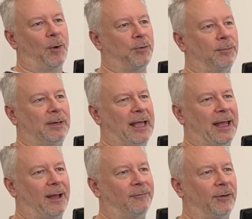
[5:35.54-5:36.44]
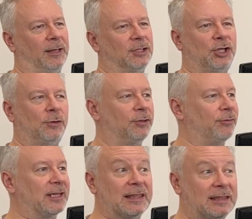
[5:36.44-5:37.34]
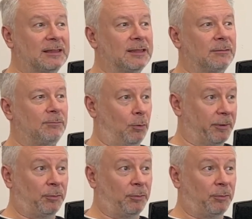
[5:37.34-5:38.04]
probably have like 2 or 3 what we call